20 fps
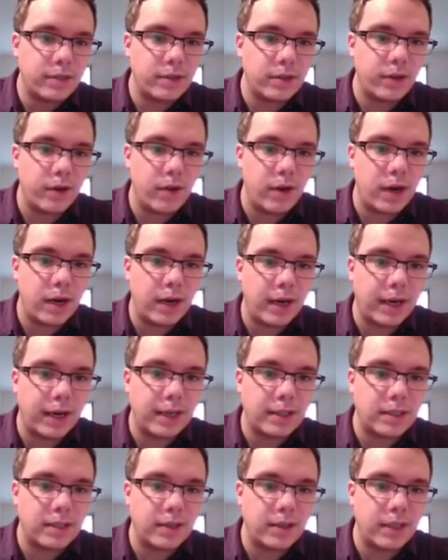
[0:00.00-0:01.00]
So our
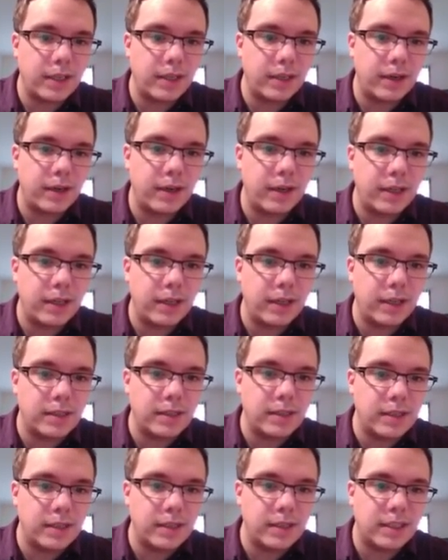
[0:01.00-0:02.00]
answer here is
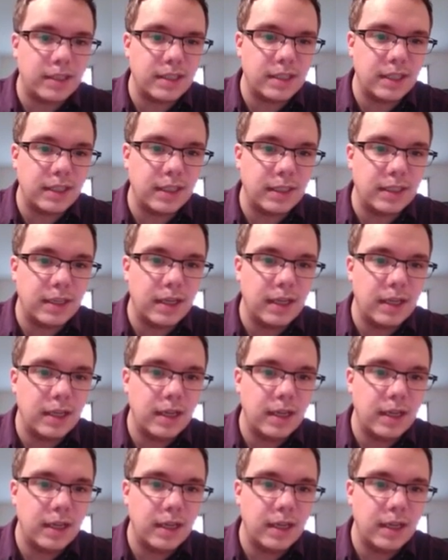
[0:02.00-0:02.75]
16x